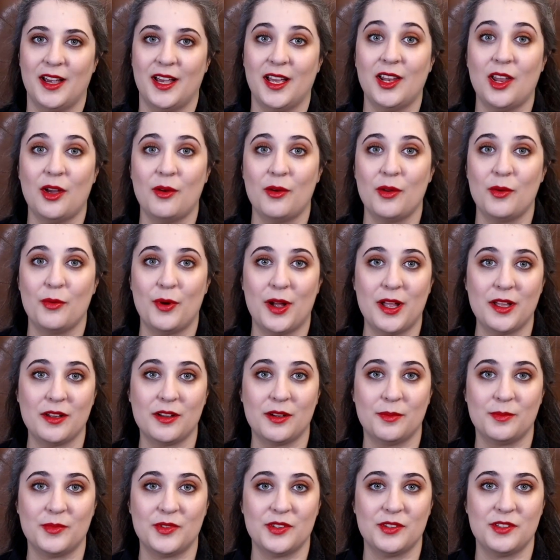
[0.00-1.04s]
Hello and
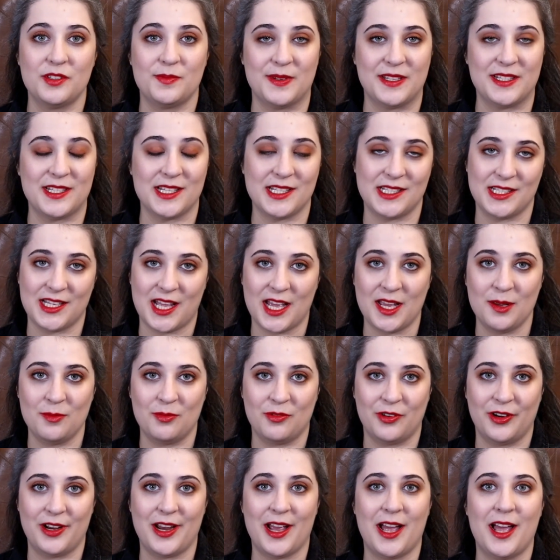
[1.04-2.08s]
welcome to Spinster's Library.